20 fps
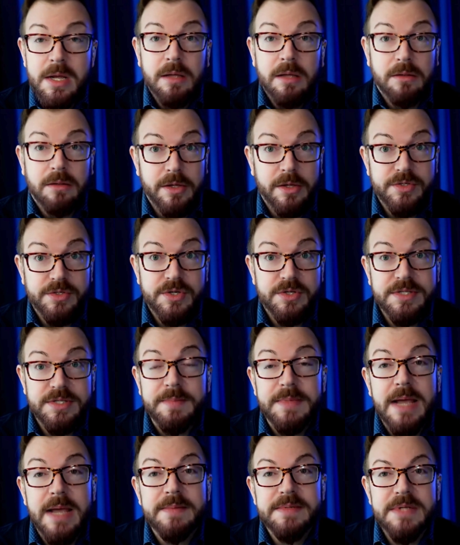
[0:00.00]
lawyers are
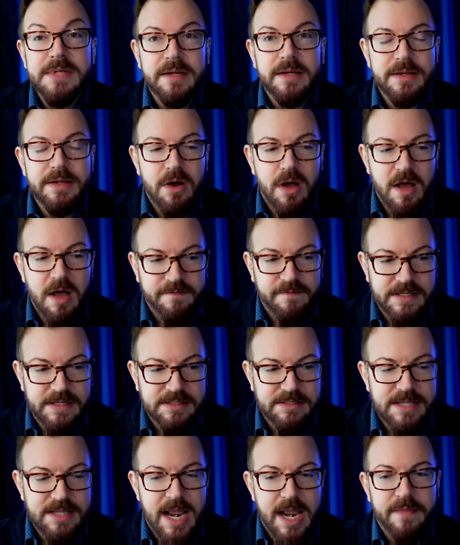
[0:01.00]
sometimes not in their
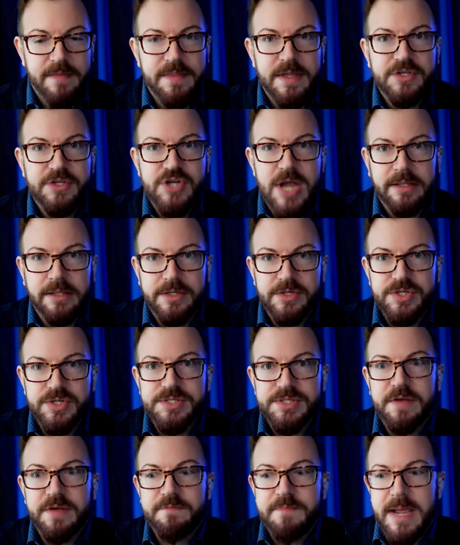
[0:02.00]
office, and the
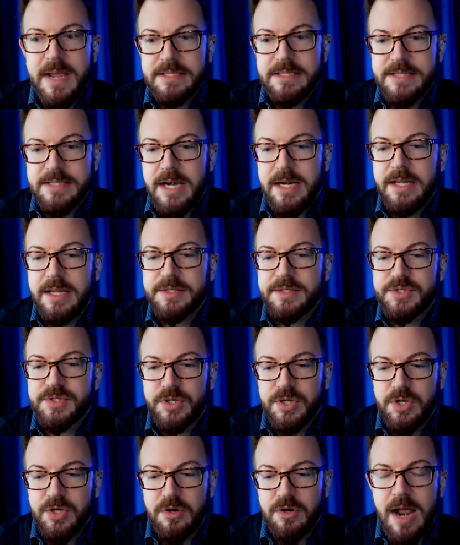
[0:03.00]
challenges of maintaining
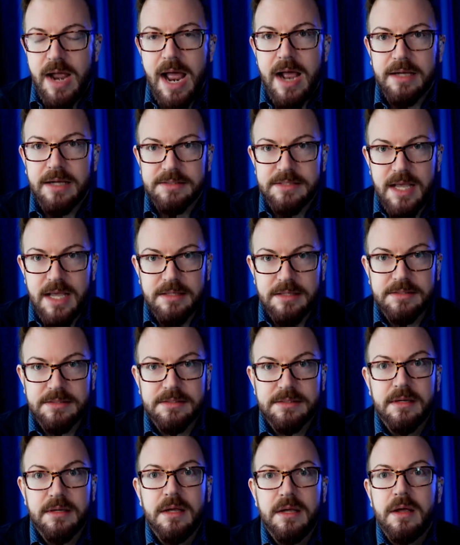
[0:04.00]
secure
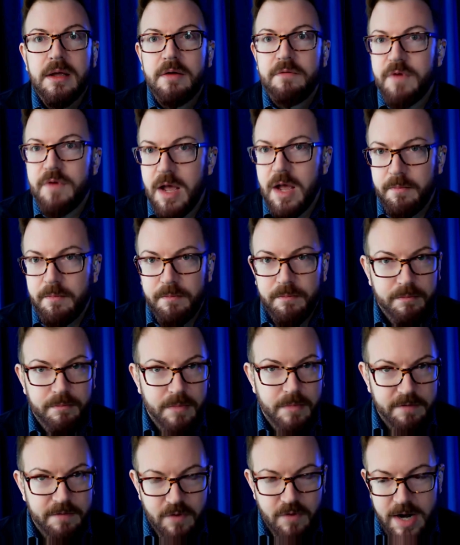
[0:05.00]
access from
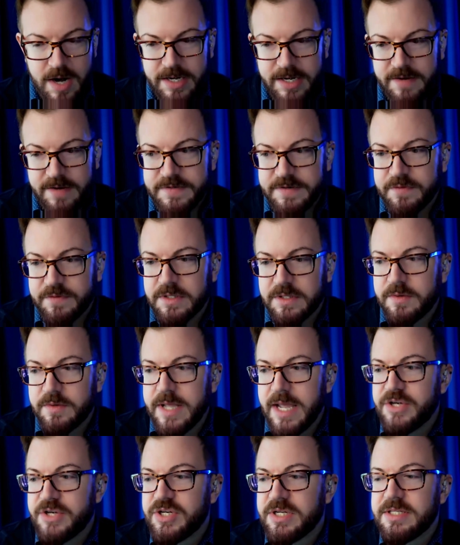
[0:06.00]
a variety of different
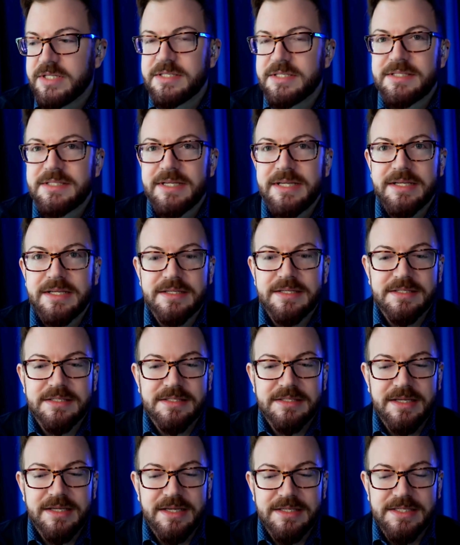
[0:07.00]
locations
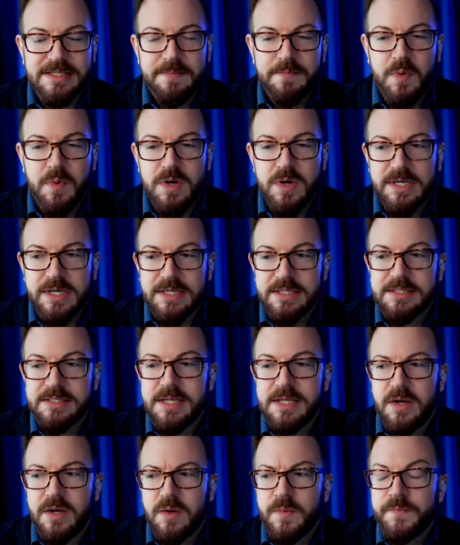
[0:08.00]
is important.
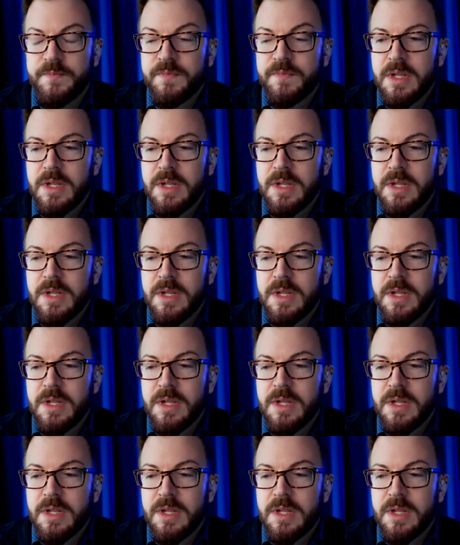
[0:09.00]
So,